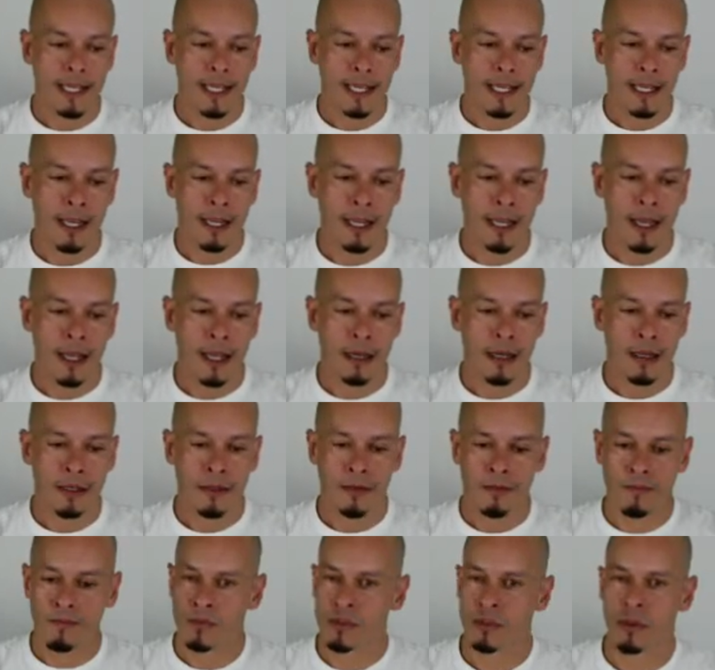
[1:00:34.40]
And
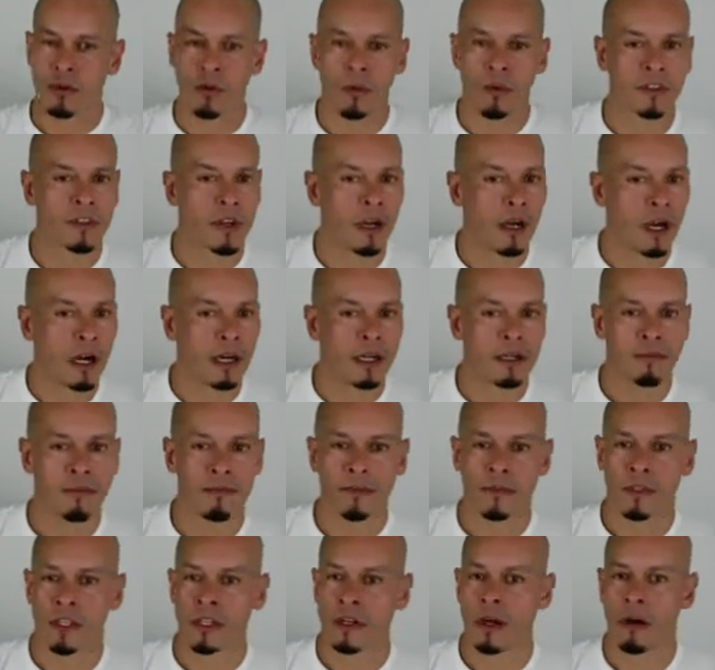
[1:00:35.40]
school was hard,
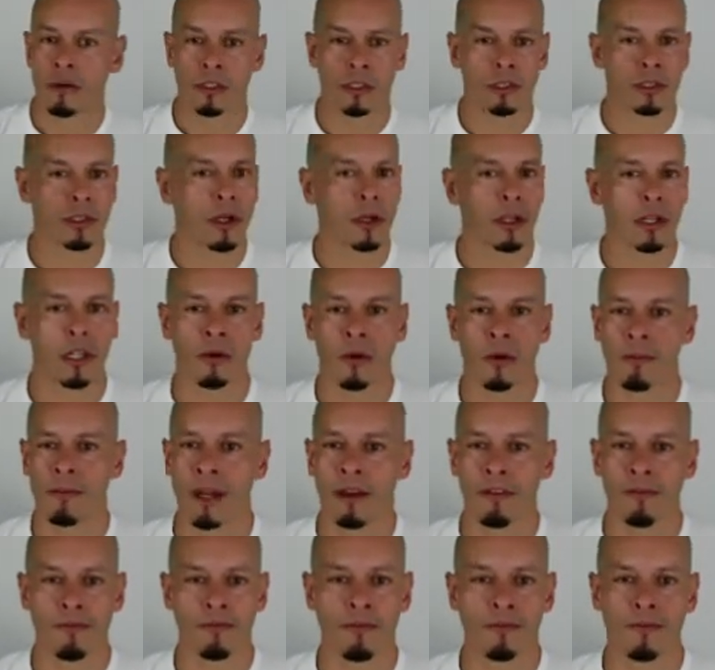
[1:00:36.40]
struggling with
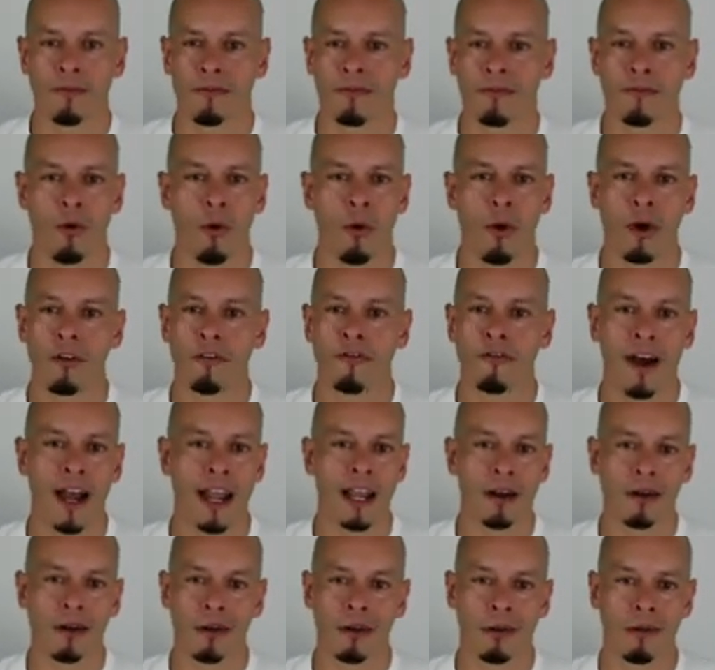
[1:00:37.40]
my 4
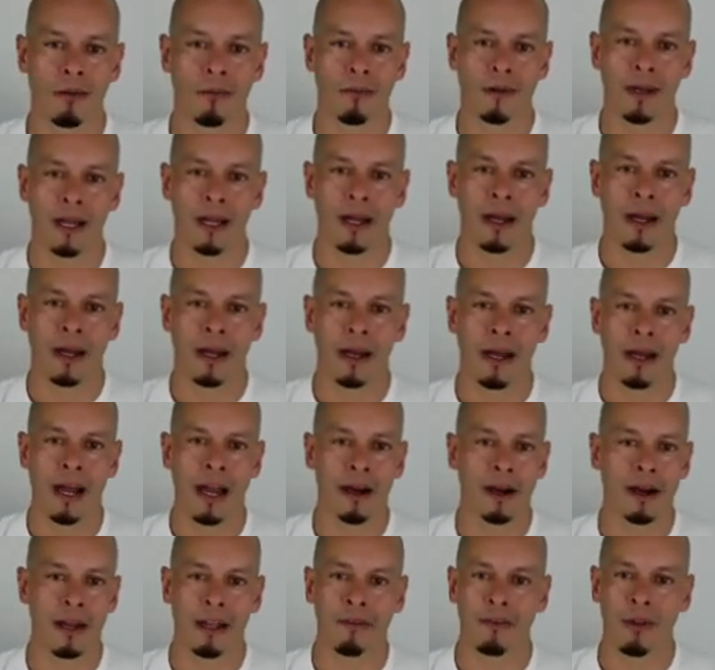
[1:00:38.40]
final
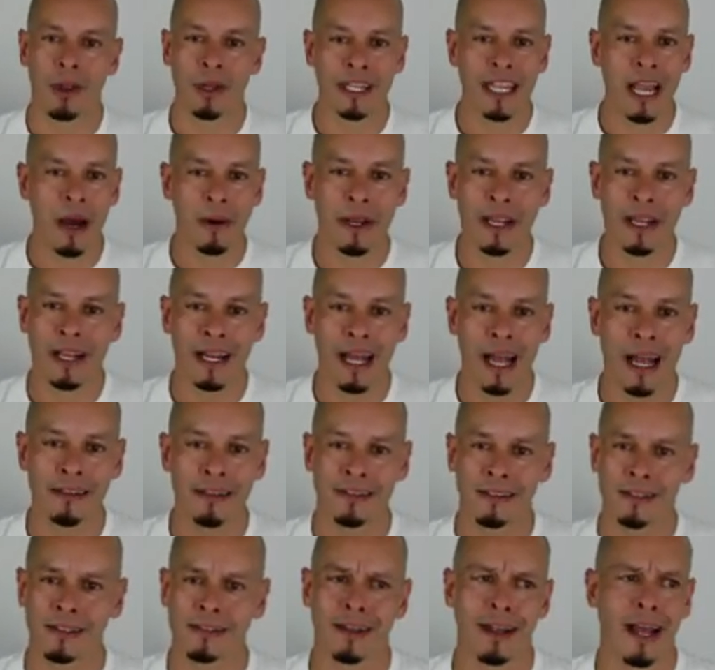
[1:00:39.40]
higher level accounting
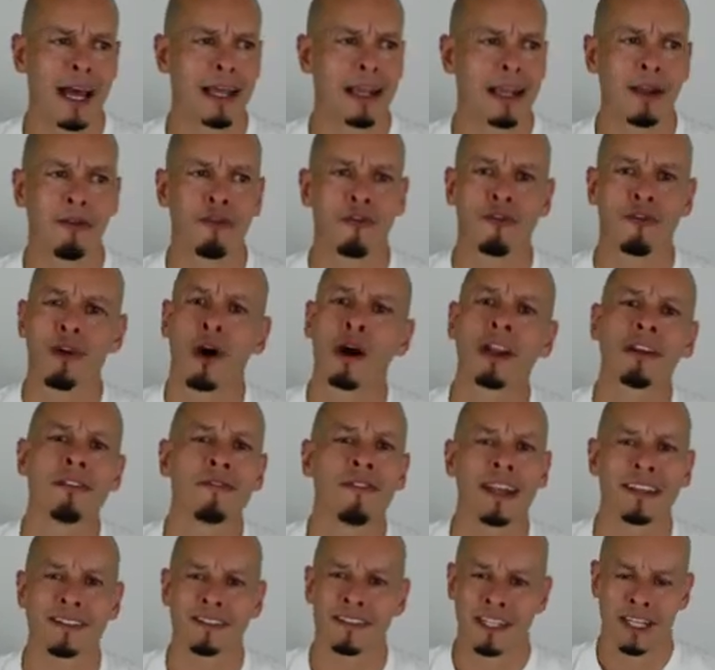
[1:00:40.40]
classes. I had like fraud
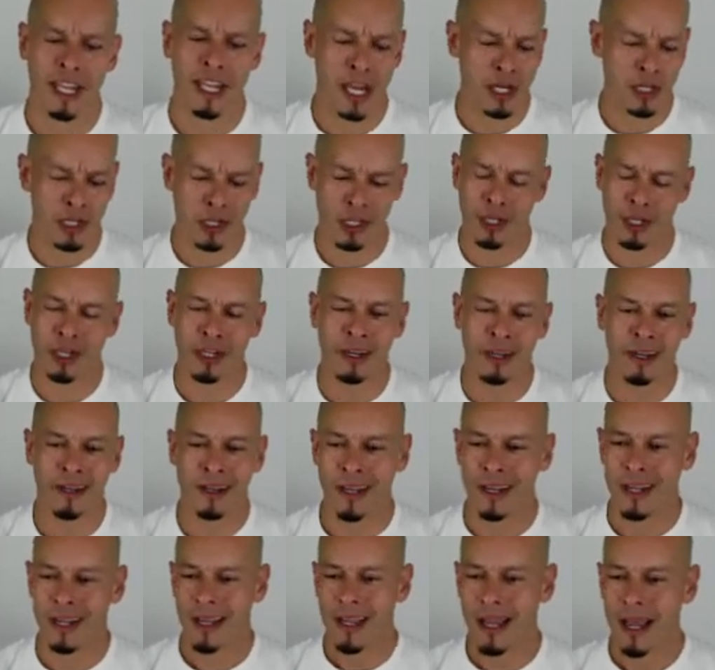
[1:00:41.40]
investigation,
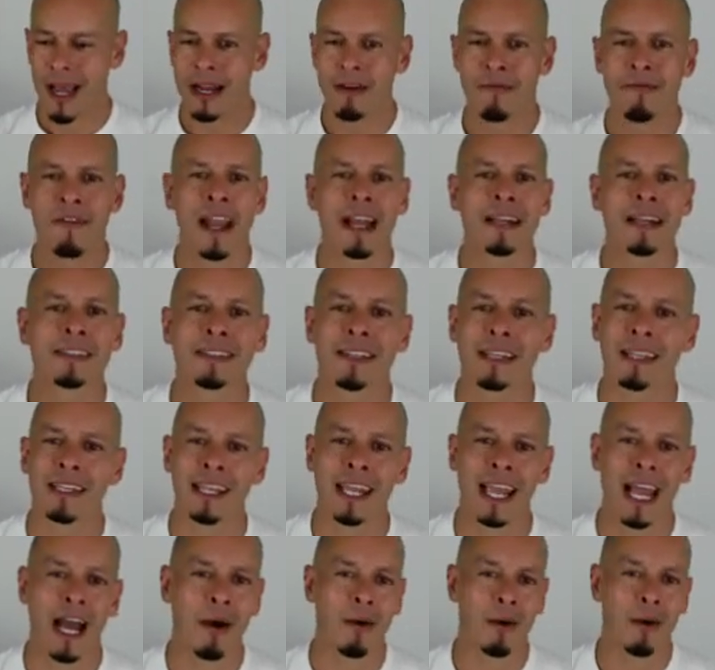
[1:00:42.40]
advanced
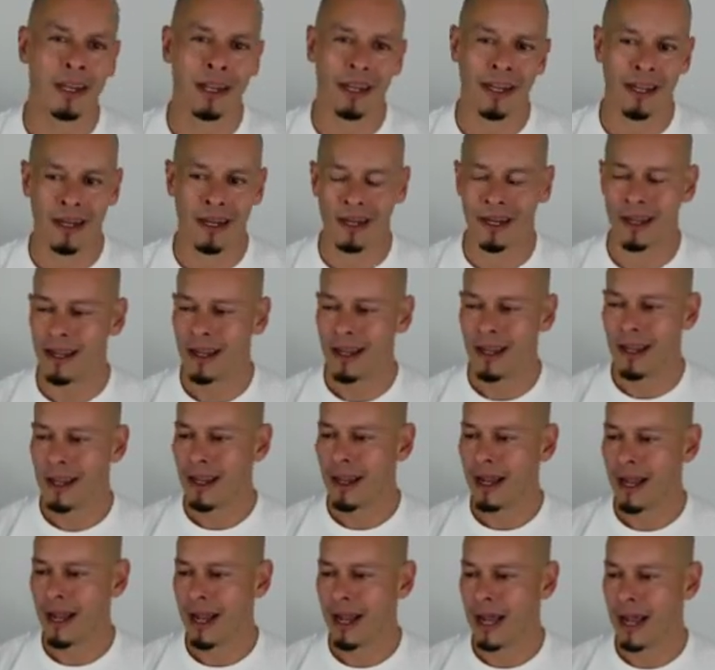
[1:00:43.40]
accounting,
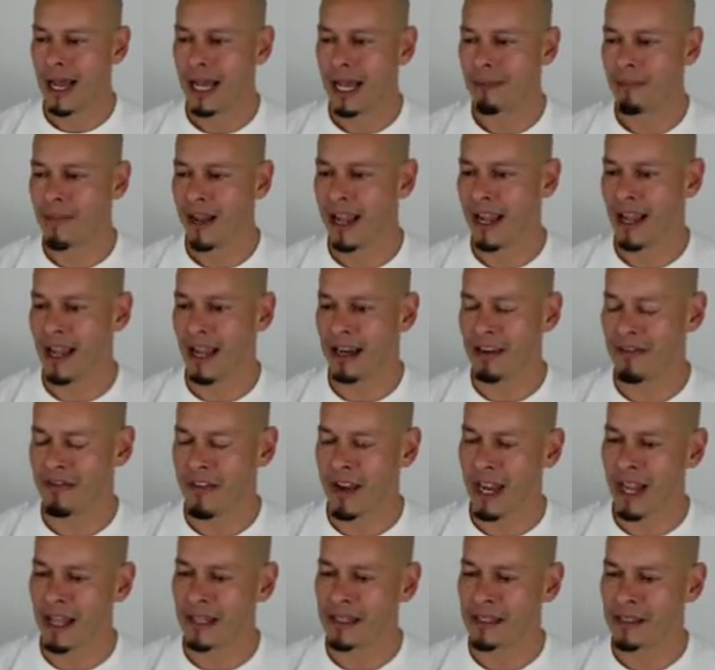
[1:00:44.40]

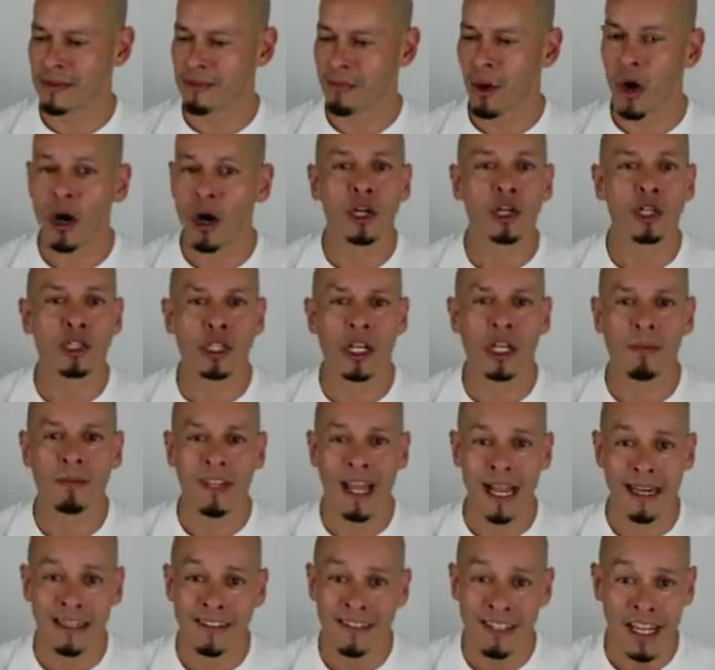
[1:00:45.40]
advanced partnership
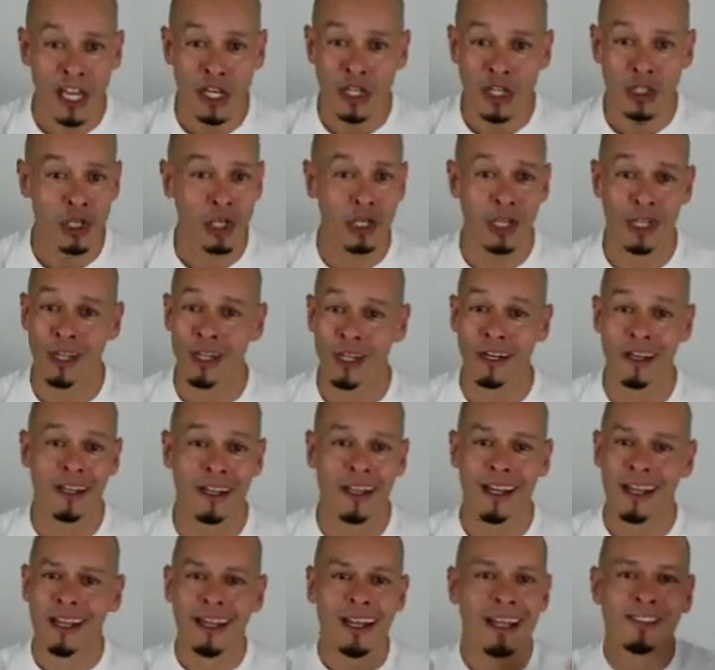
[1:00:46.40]
taxation,
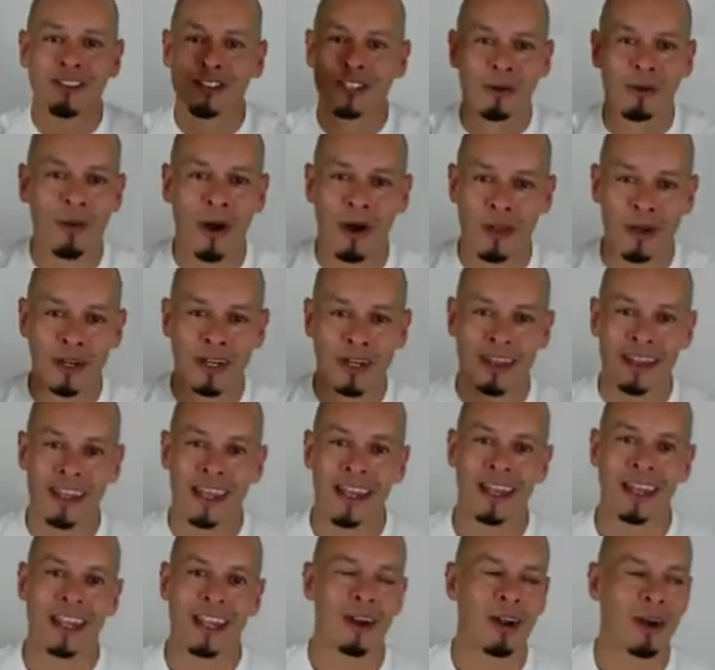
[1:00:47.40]
and some other
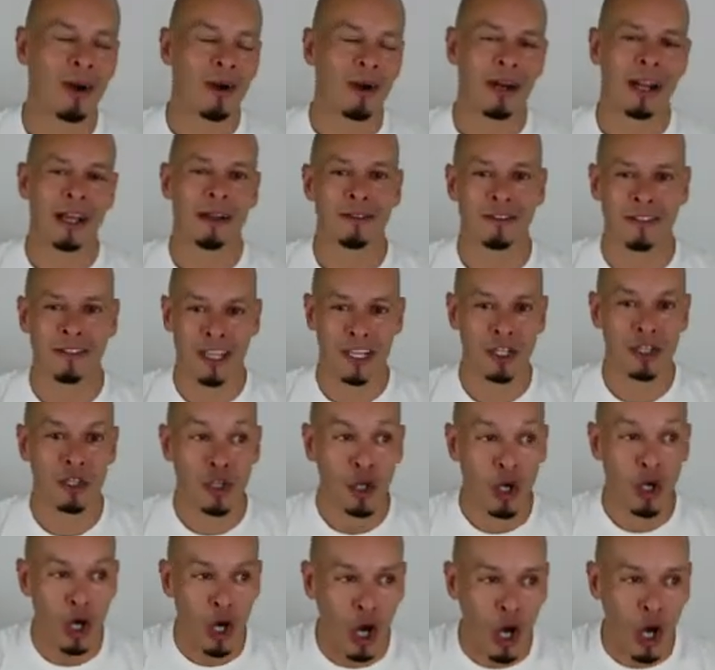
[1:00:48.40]
thing, and I was like,
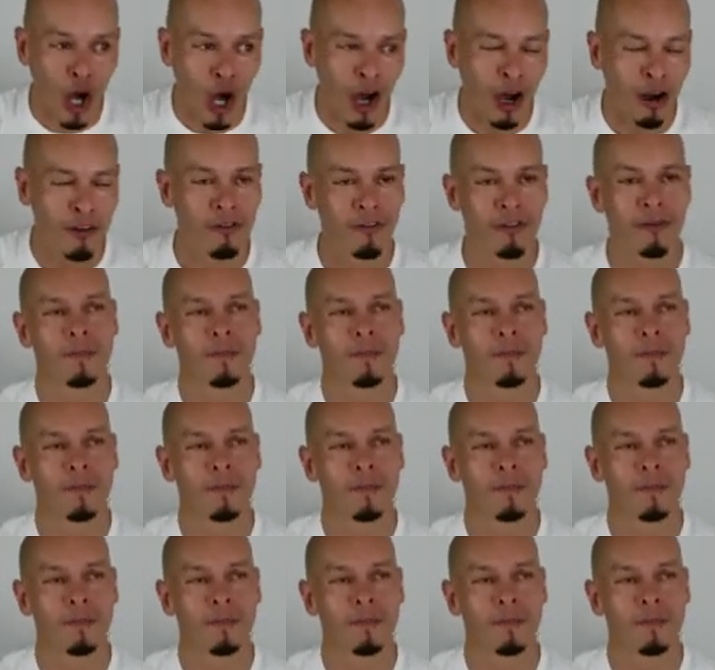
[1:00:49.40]
tough.